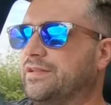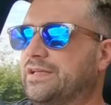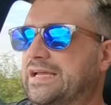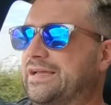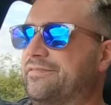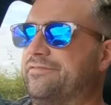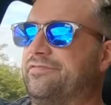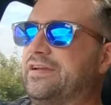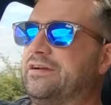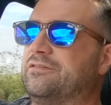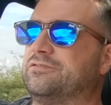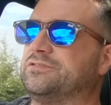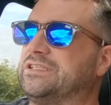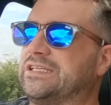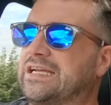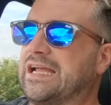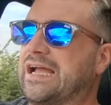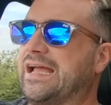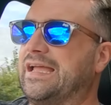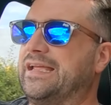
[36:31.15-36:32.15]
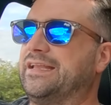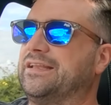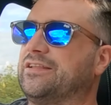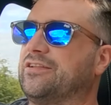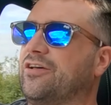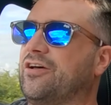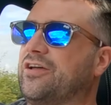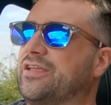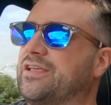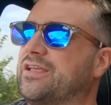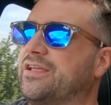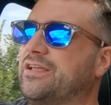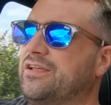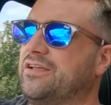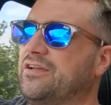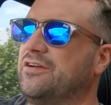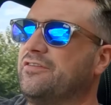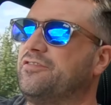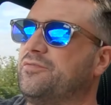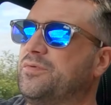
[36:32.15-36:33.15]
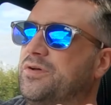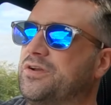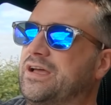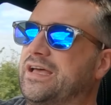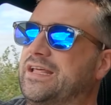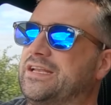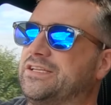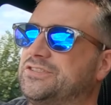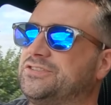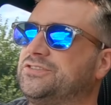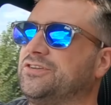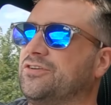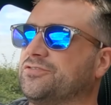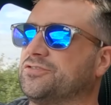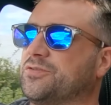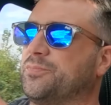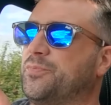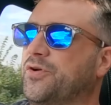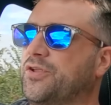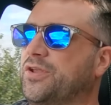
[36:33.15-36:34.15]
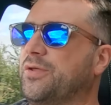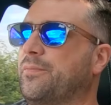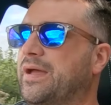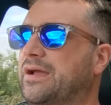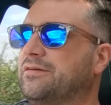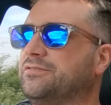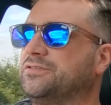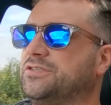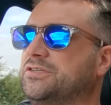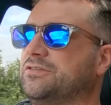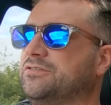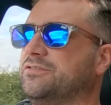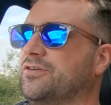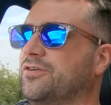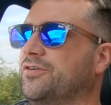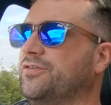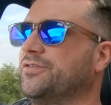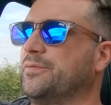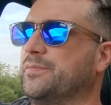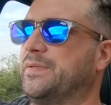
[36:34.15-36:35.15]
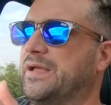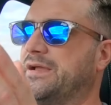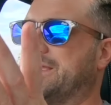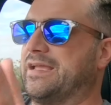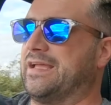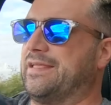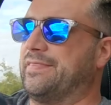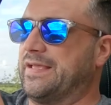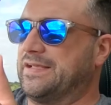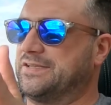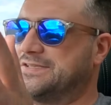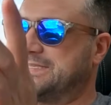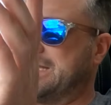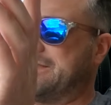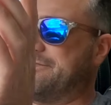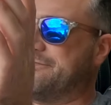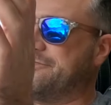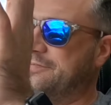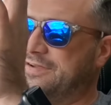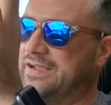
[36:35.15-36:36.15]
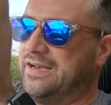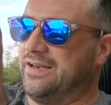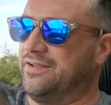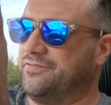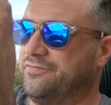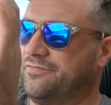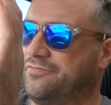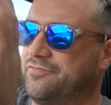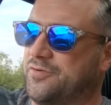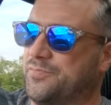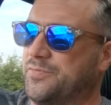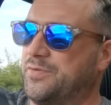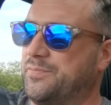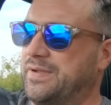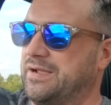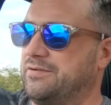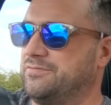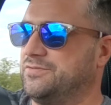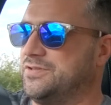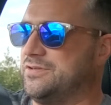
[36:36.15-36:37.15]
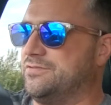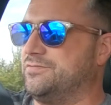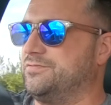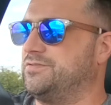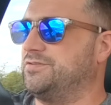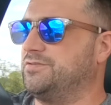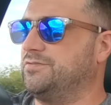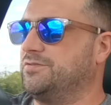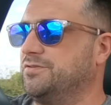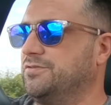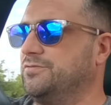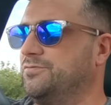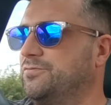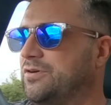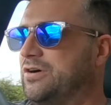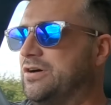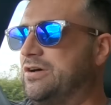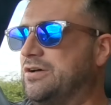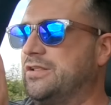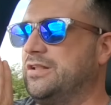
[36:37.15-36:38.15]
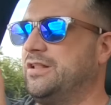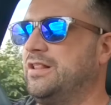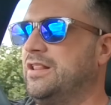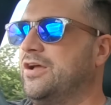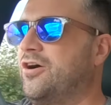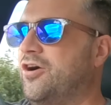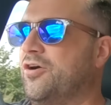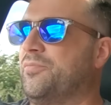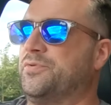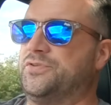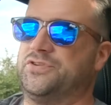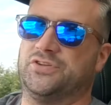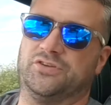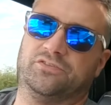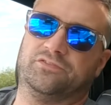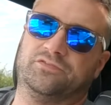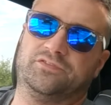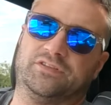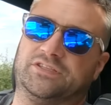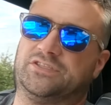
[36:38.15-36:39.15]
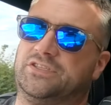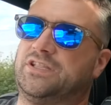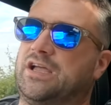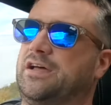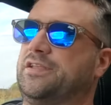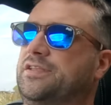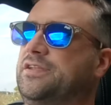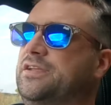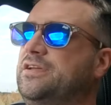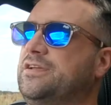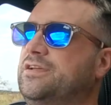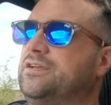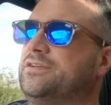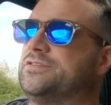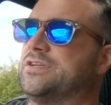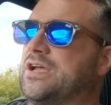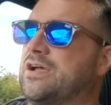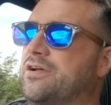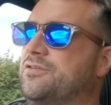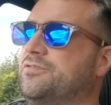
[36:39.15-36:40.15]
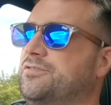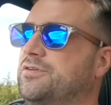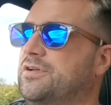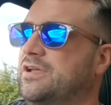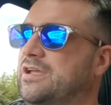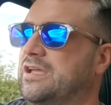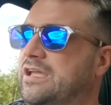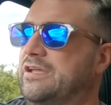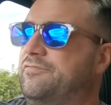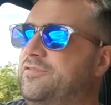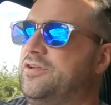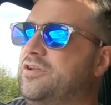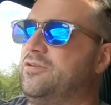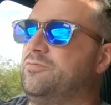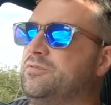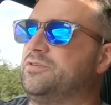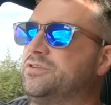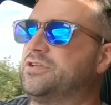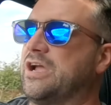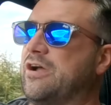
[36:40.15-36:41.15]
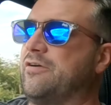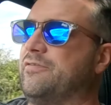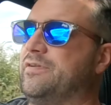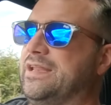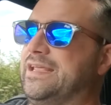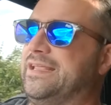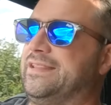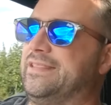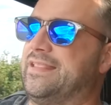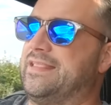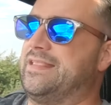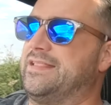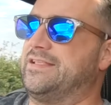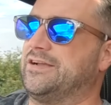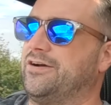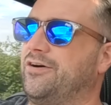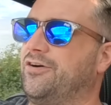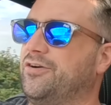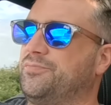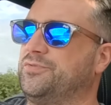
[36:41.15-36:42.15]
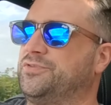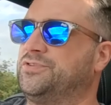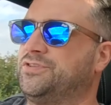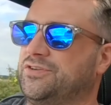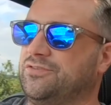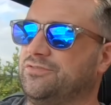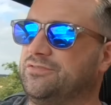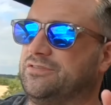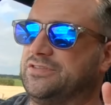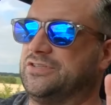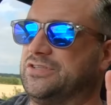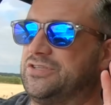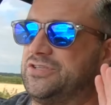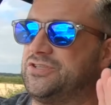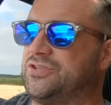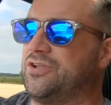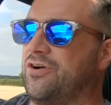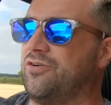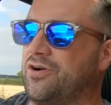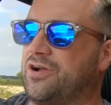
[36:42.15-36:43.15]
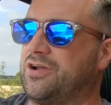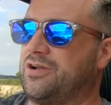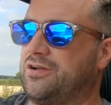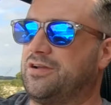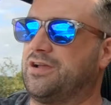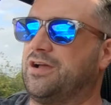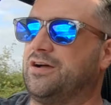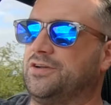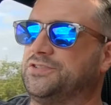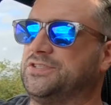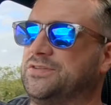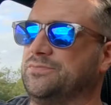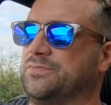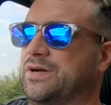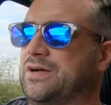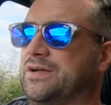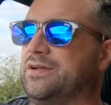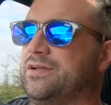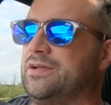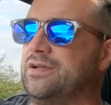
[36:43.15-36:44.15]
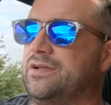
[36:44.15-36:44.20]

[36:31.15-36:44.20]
it feels again like from when I had it stopped putting the Mountune on, I'm now getting that same feeling from the Mountune to what Hybrid Tune has just done. So if you was going in to Hybrid Tune as a stock customer